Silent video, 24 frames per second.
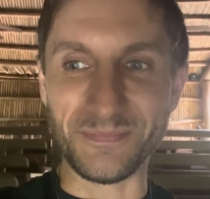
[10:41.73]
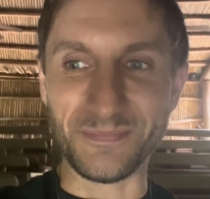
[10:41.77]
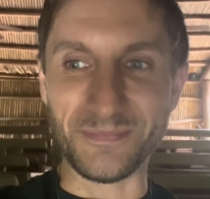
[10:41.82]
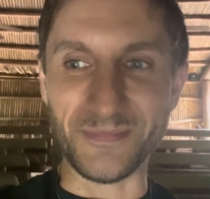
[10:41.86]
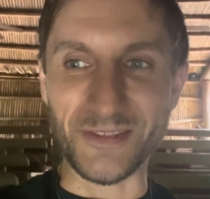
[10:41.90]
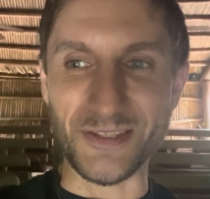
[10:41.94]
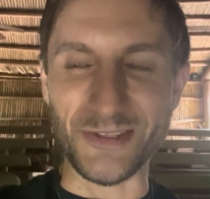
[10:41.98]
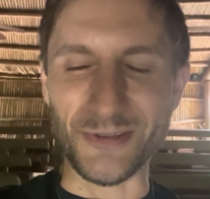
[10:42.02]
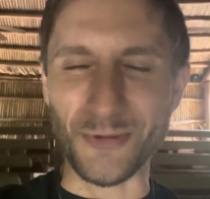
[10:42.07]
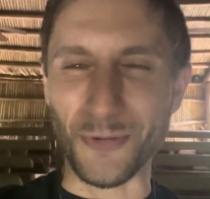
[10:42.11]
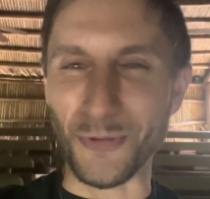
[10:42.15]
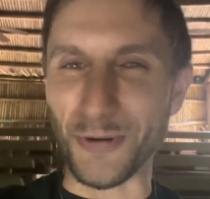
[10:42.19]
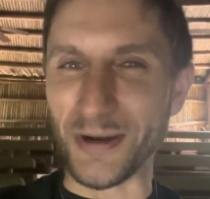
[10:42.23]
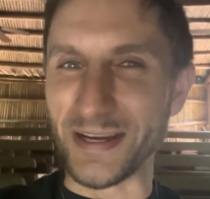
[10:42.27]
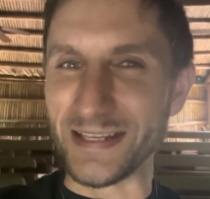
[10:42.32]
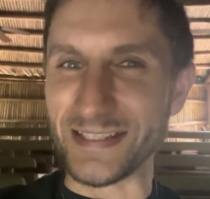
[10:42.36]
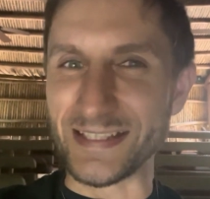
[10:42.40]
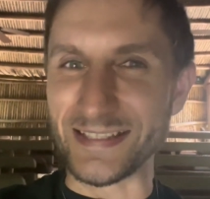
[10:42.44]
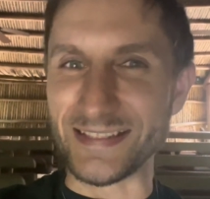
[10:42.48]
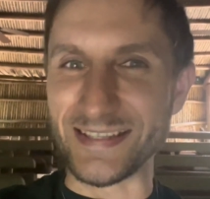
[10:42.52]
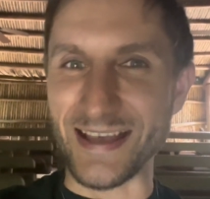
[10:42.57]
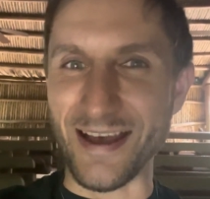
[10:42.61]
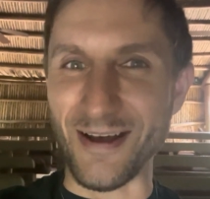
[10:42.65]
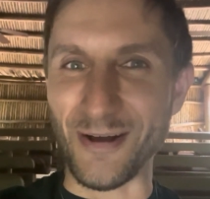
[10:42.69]
story
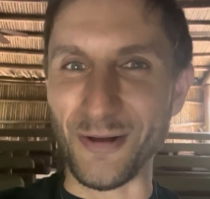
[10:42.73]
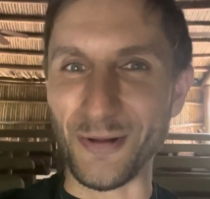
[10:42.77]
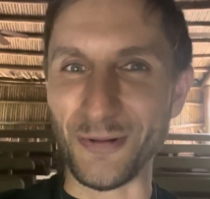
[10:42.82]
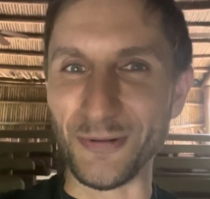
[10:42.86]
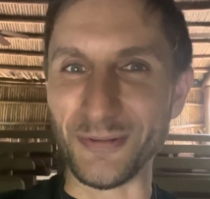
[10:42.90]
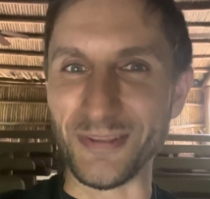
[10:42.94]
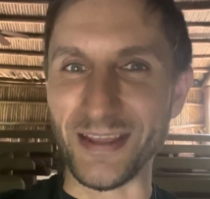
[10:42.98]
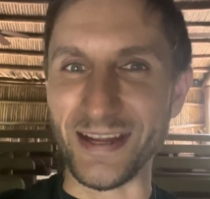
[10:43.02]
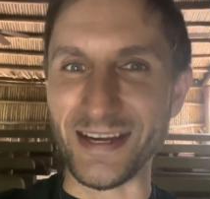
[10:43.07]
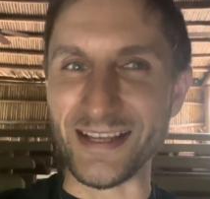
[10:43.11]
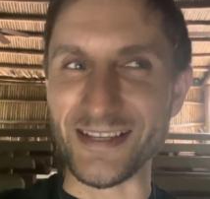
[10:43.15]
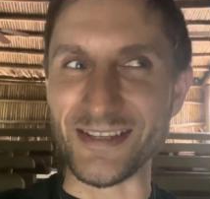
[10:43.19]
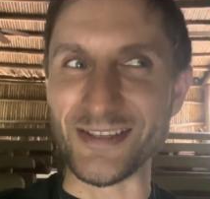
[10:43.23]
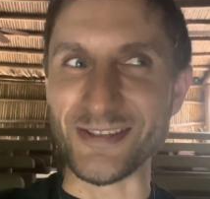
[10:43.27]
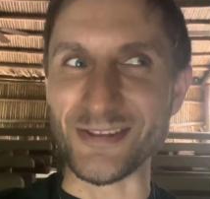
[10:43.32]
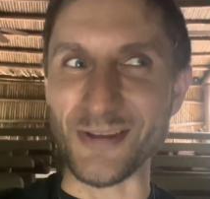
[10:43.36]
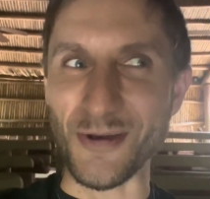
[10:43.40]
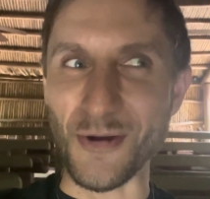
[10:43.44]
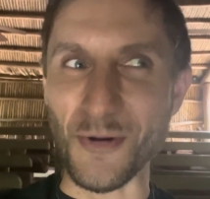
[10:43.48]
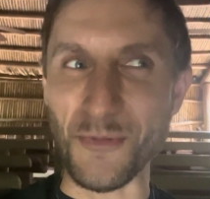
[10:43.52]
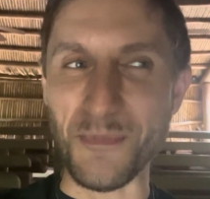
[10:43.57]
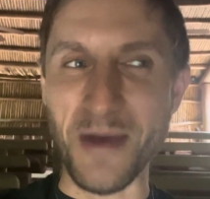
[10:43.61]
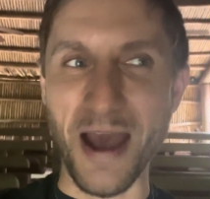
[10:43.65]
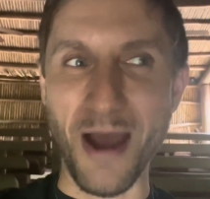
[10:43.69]
to tell that is
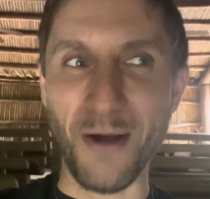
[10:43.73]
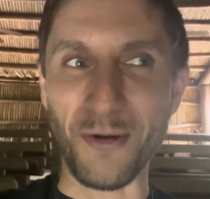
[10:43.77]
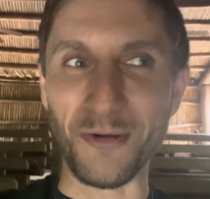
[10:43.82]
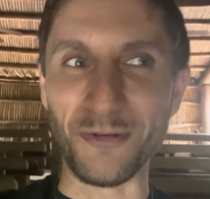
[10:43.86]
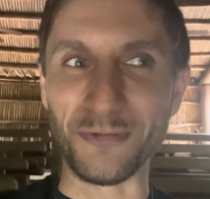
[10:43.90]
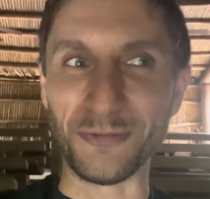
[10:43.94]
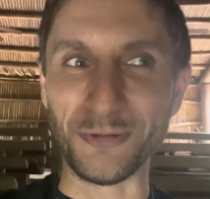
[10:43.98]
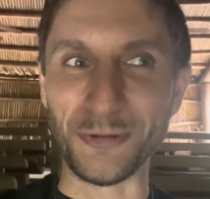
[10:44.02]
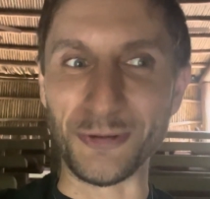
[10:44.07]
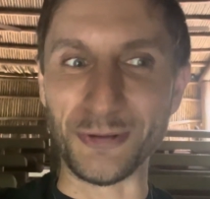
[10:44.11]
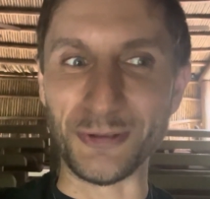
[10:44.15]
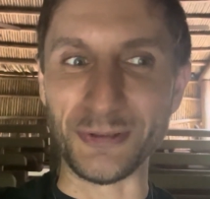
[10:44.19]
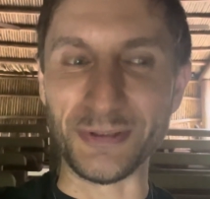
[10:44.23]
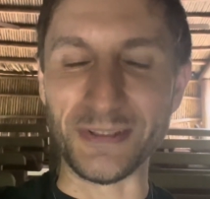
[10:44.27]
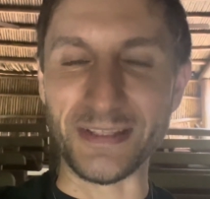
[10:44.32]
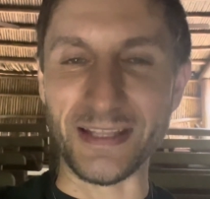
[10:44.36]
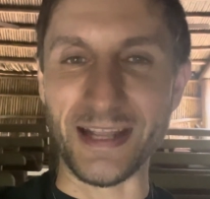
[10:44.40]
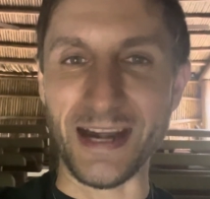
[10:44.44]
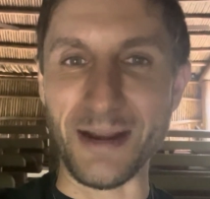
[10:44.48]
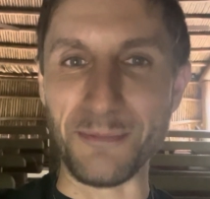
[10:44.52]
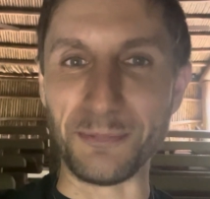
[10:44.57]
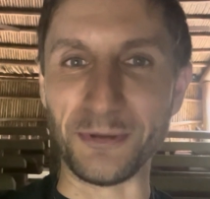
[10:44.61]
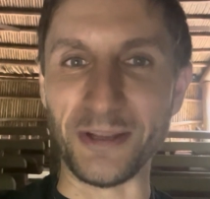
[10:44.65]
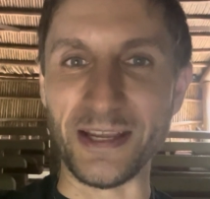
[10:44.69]
so powerful
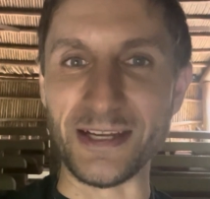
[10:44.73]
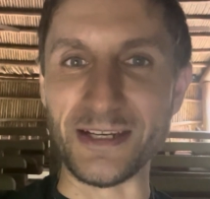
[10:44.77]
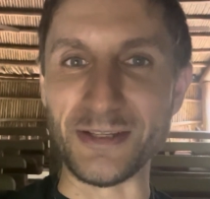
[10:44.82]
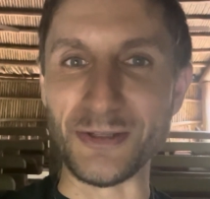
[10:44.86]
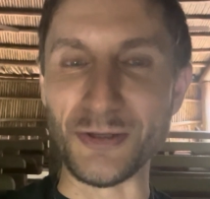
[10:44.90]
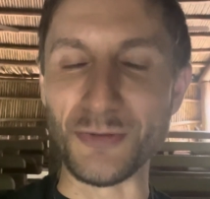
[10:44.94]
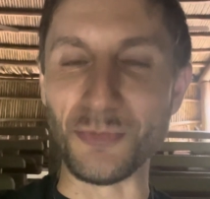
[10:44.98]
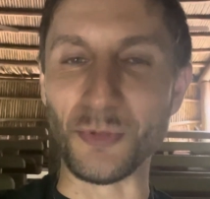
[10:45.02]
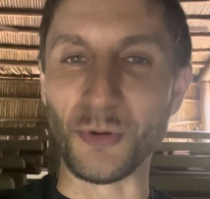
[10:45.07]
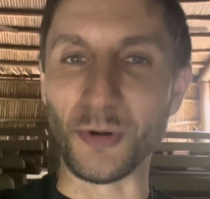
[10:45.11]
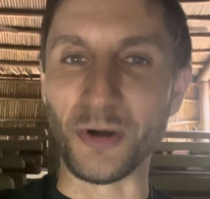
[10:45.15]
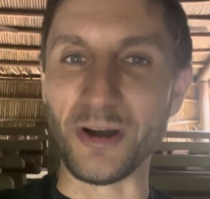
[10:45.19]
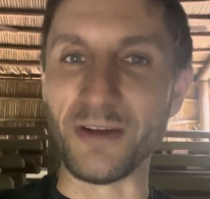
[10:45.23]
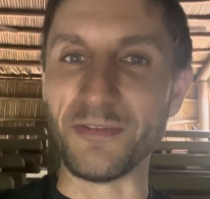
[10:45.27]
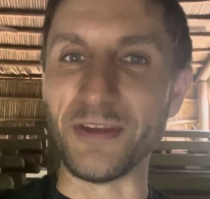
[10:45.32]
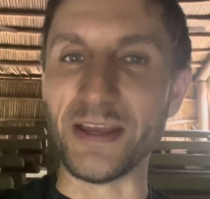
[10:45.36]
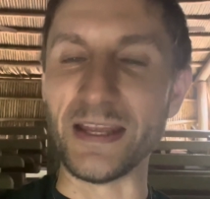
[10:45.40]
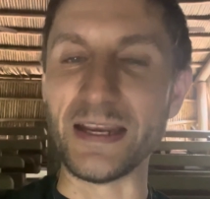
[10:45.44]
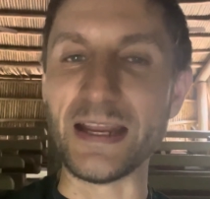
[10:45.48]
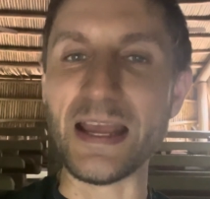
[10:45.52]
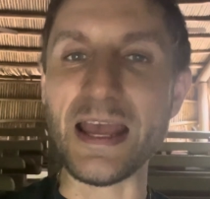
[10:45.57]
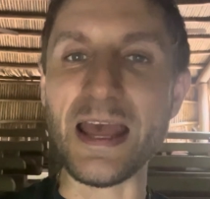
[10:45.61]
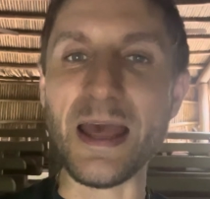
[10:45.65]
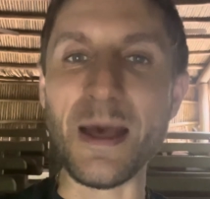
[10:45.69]
that I plan to do more of
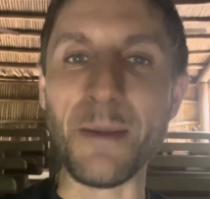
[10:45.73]
it.